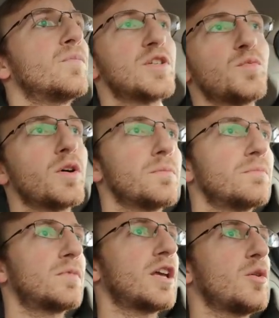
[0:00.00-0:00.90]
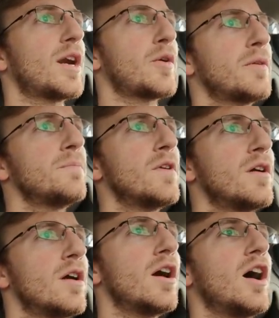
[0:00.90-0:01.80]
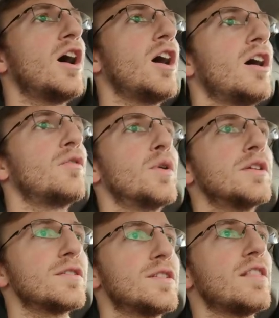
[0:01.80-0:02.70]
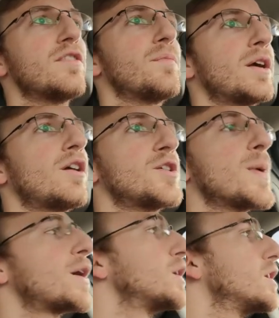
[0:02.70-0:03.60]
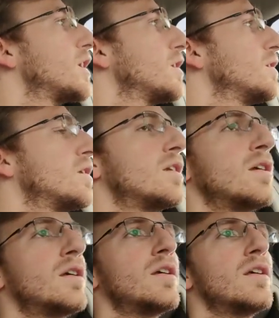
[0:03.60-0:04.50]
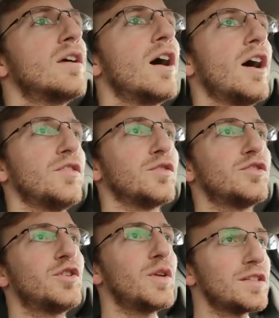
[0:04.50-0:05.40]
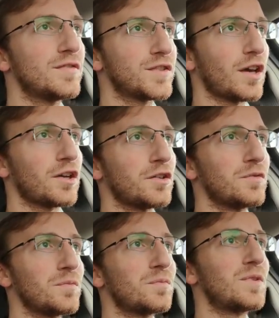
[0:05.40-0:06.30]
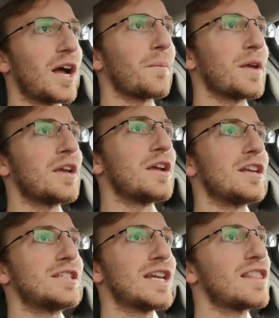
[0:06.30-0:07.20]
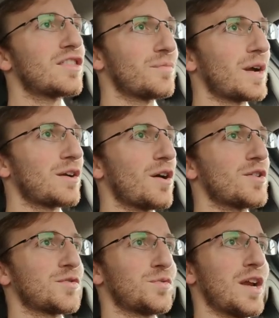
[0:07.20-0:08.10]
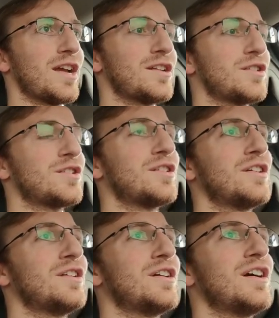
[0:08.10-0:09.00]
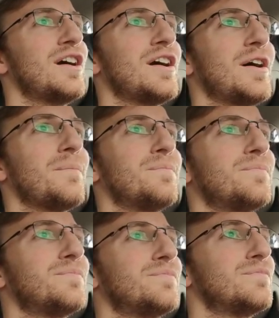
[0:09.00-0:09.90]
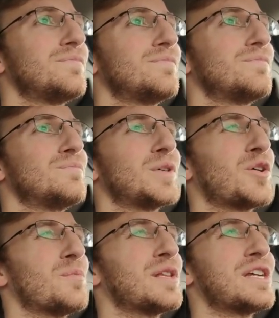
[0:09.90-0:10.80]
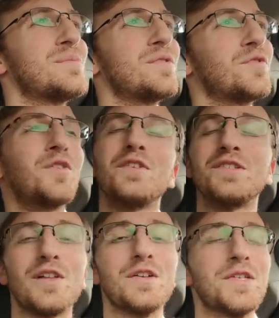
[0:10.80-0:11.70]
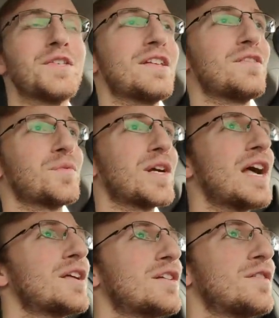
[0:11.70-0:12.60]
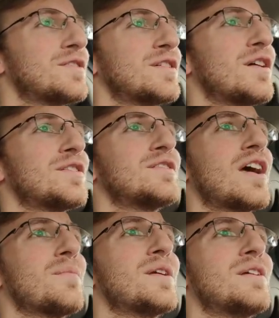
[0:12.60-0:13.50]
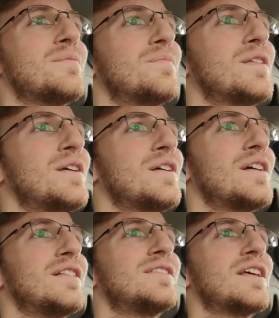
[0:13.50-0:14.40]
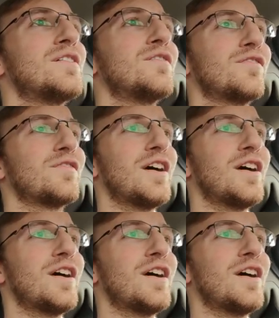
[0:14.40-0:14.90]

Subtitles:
which is 1 kilowatt hour, which is a tenth of my car's battery again. So 2 days of sun got me a tenth of my car's range, but only before efficiency losses. In reality, efficiency losses got me, instead of